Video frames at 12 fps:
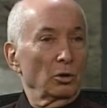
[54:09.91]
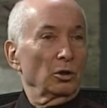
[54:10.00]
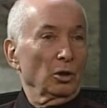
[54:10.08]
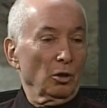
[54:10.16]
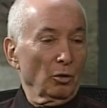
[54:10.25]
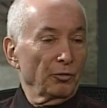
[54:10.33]
to
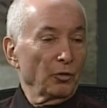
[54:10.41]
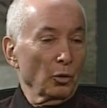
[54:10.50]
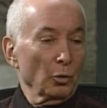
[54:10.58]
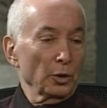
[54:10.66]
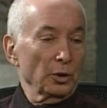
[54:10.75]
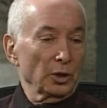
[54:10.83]
go
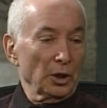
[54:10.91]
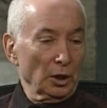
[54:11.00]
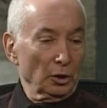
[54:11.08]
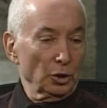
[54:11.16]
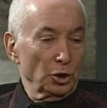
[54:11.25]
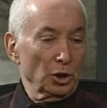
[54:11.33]
forward
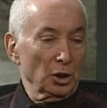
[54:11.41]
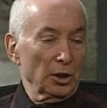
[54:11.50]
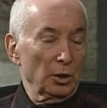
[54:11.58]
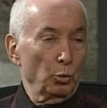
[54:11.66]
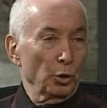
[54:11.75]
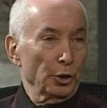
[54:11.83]

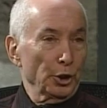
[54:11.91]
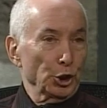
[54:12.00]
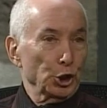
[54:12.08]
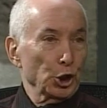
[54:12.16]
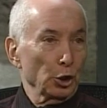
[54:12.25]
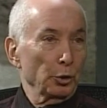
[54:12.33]
intelligently, we're
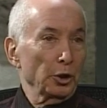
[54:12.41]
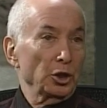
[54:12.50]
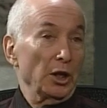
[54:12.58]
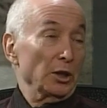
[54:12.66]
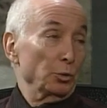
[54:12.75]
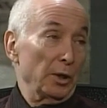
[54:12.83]
encouraged,
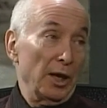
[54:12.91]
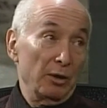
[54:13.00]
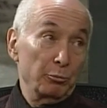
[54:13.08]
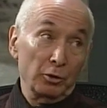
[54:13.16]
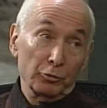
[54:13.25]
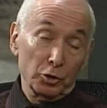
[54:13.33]
as we
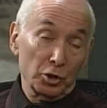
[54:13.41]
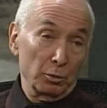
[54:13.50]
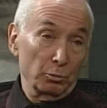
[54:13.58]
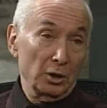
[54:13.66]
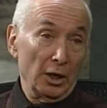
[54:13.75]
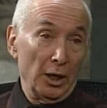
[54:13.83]
have been for
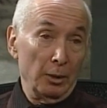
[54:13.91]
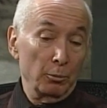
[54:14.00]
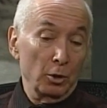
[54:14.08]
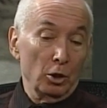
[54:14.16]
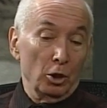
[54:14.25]
some time,